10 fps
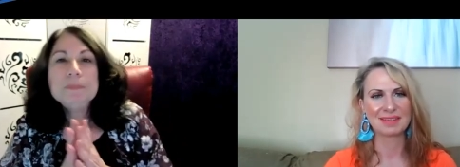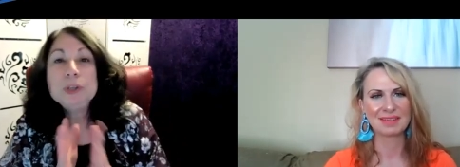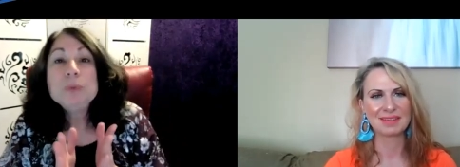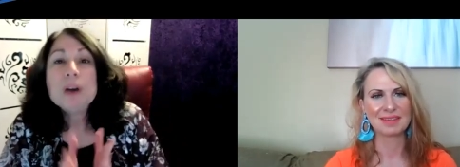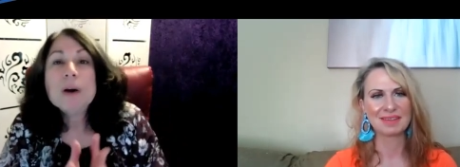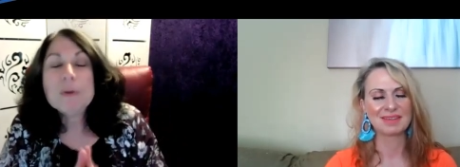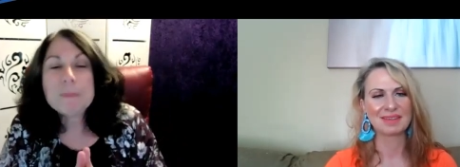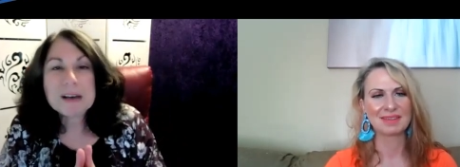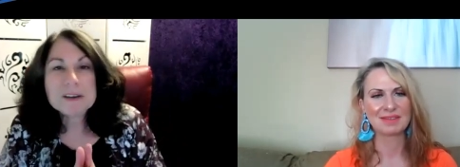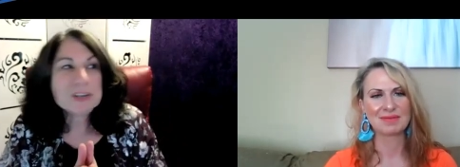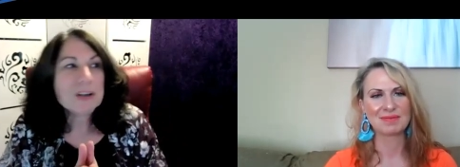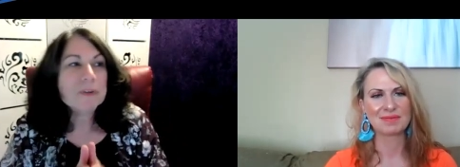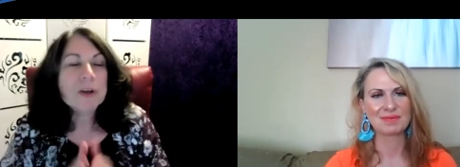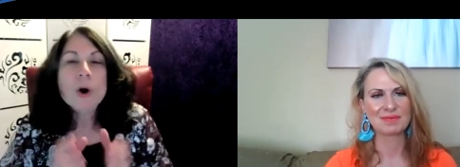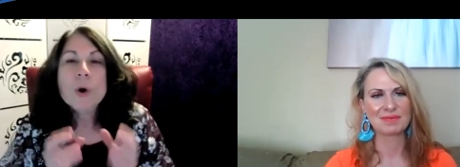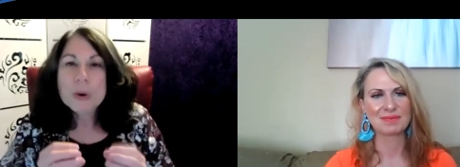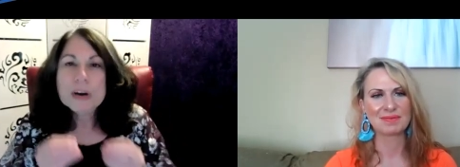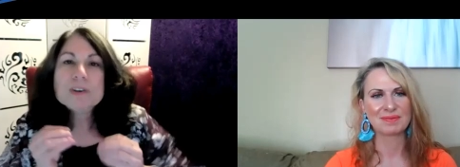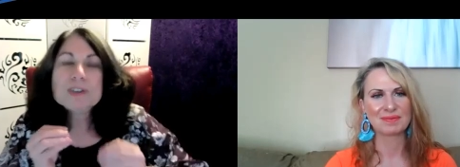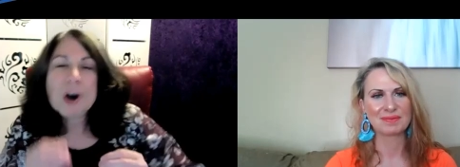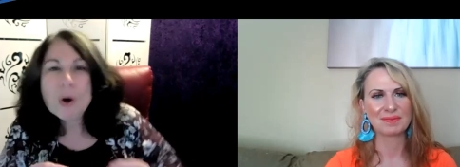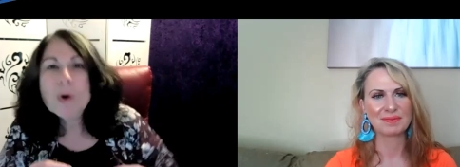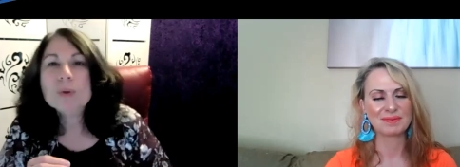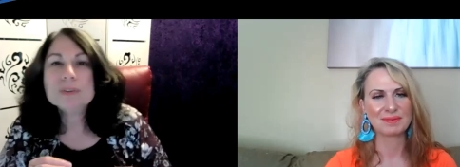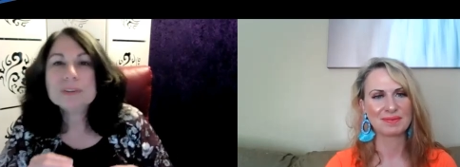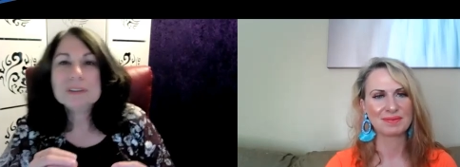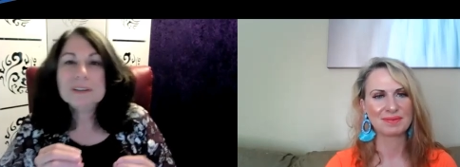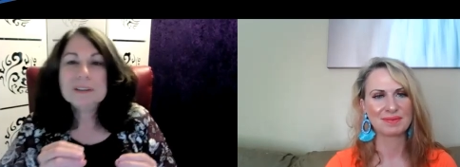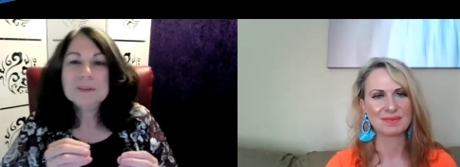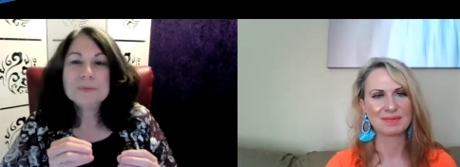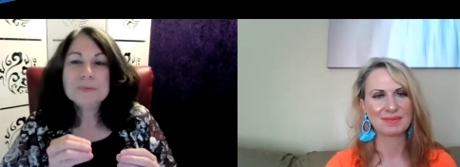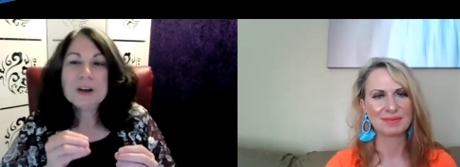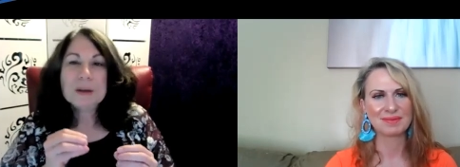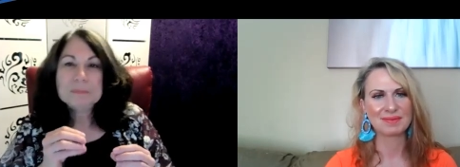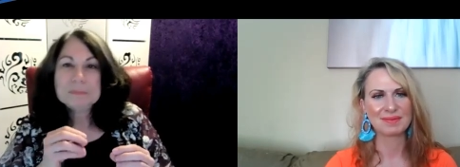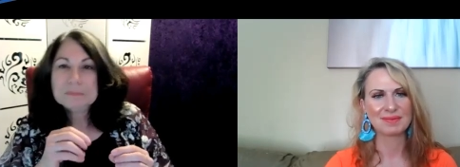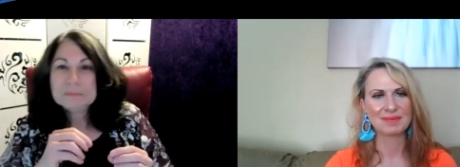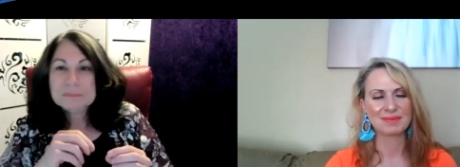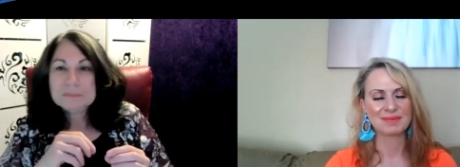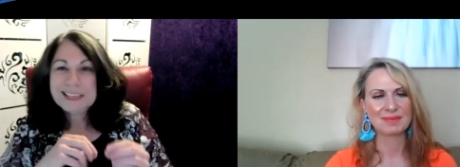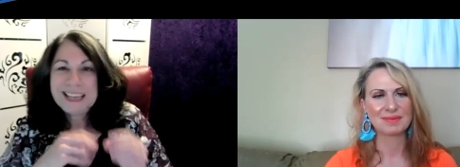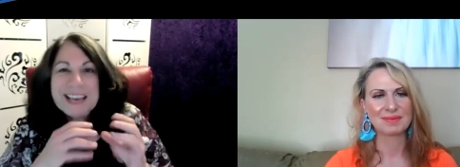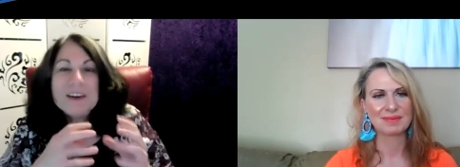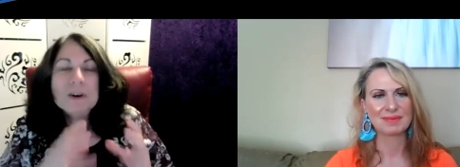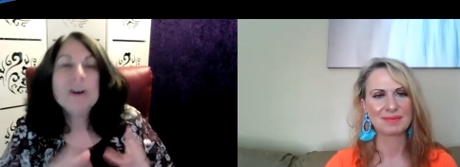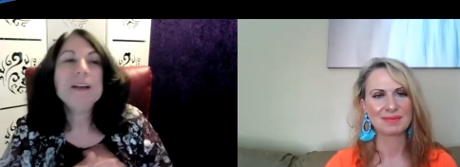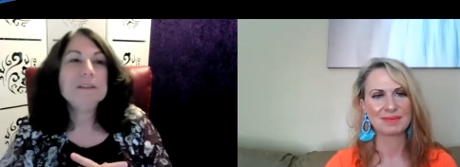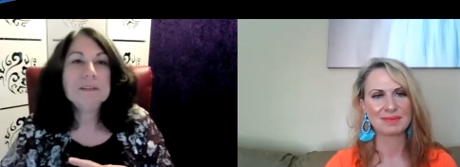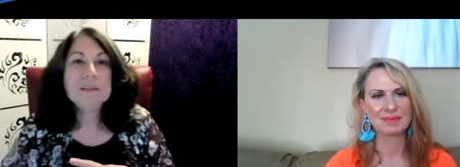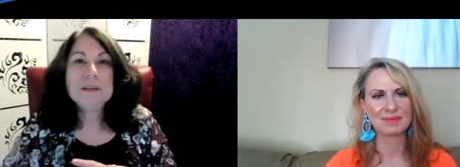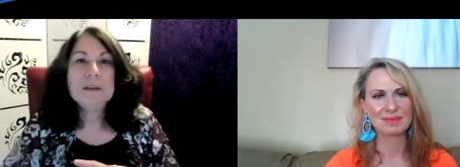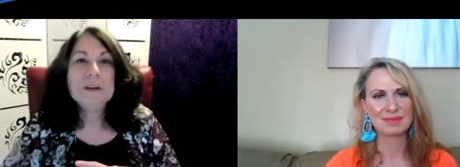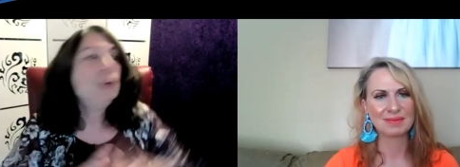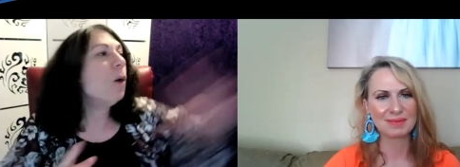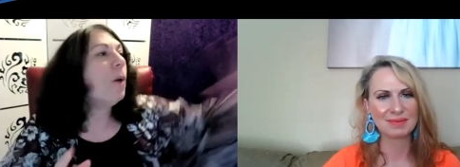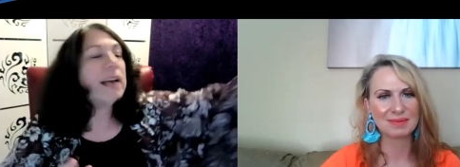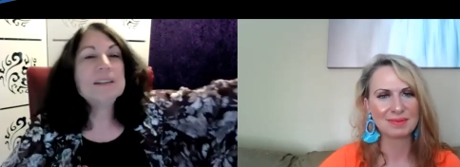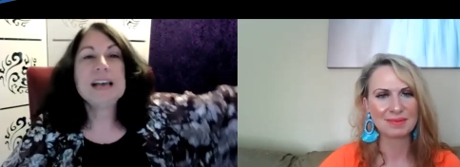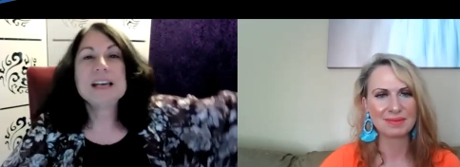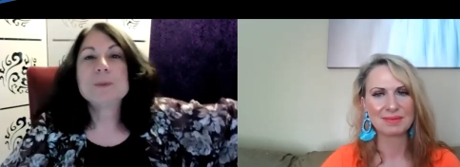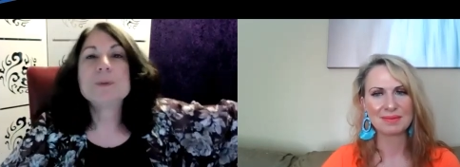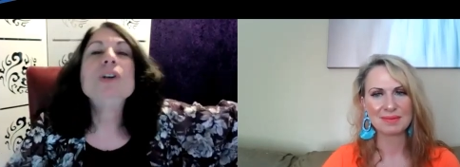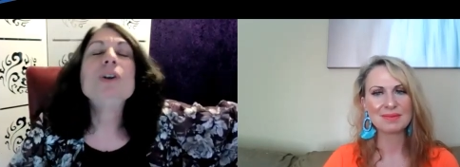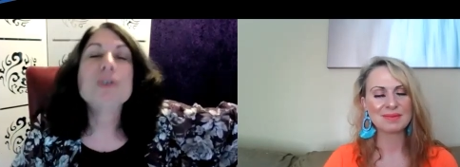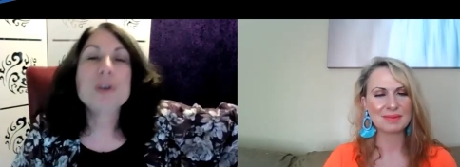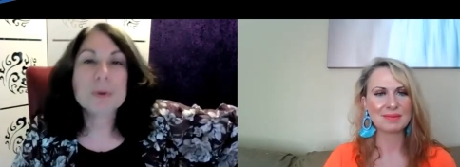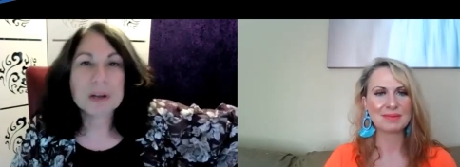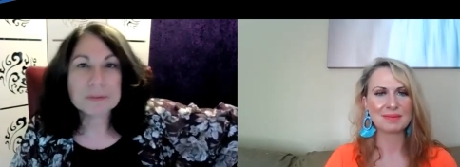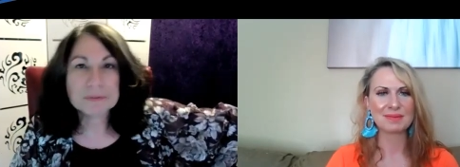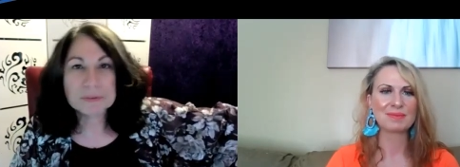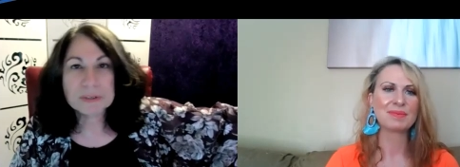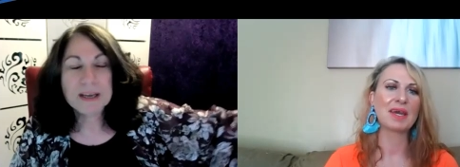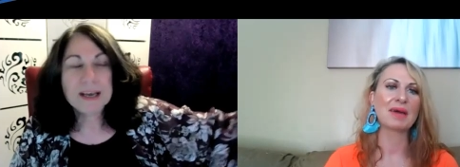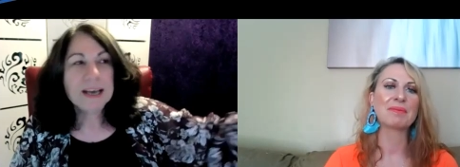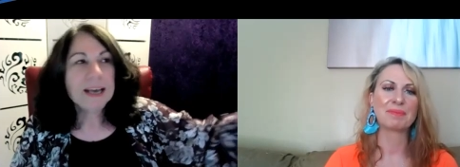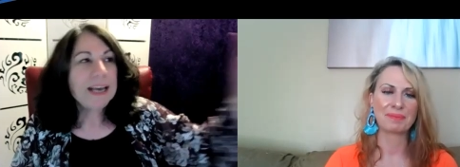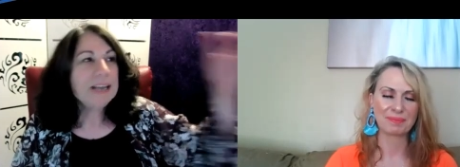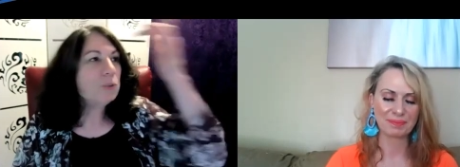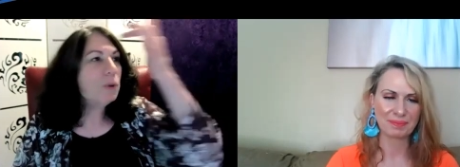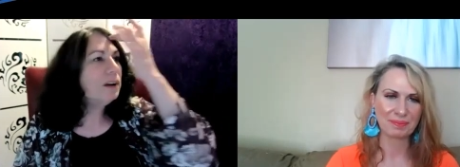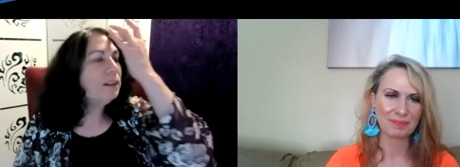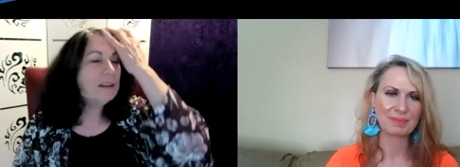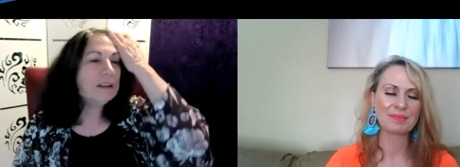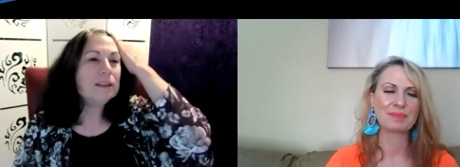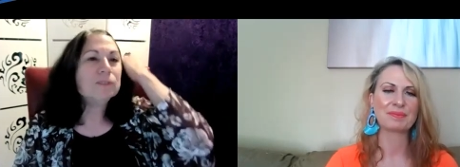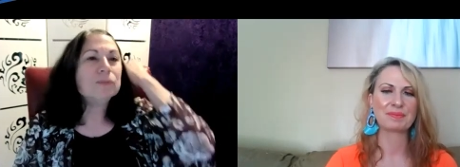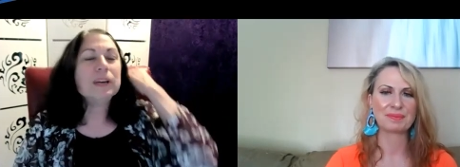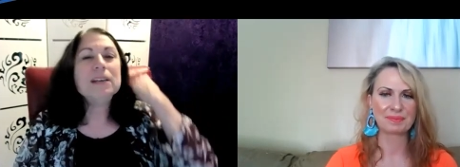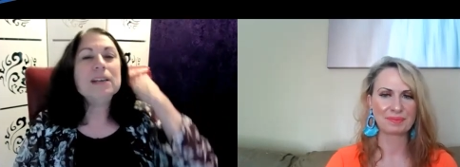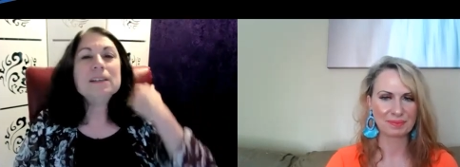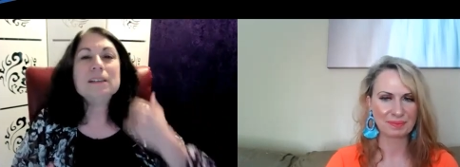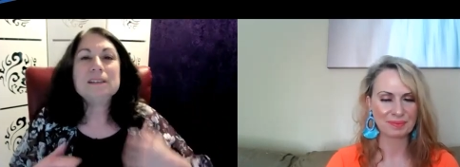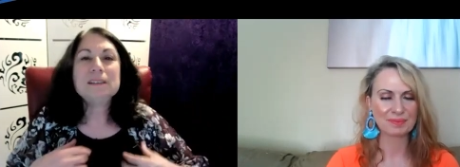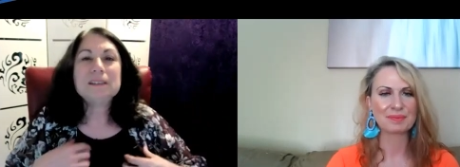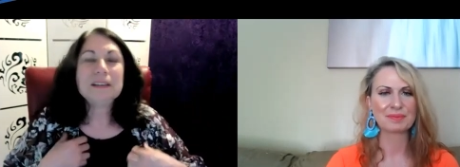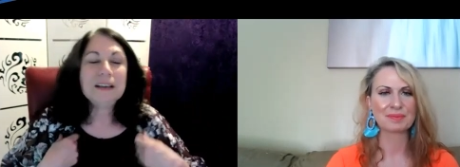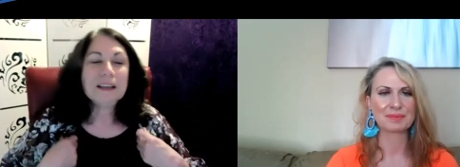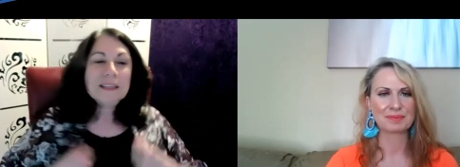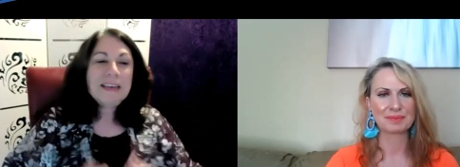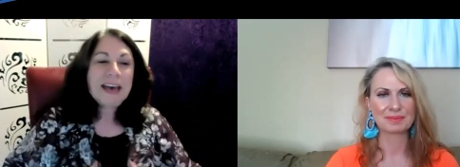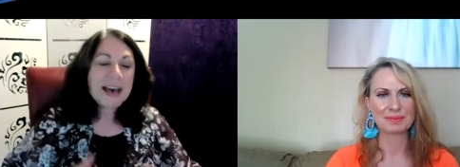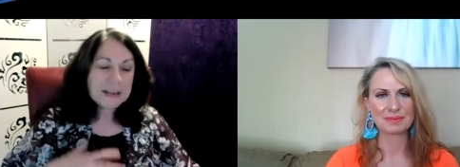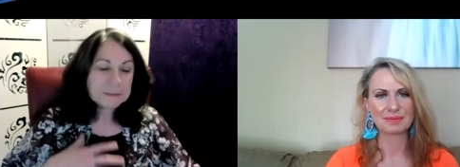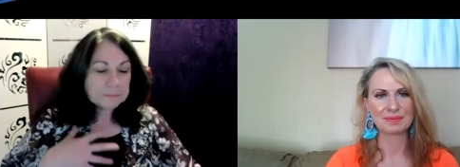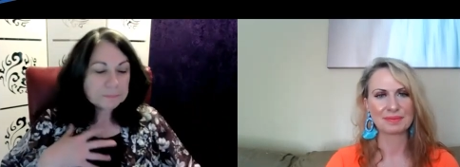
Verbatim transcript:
Speaker 1: you know about yourself. We're told from kidhood, go ask the experts. You don't know enough yeah it's one of the the reasons that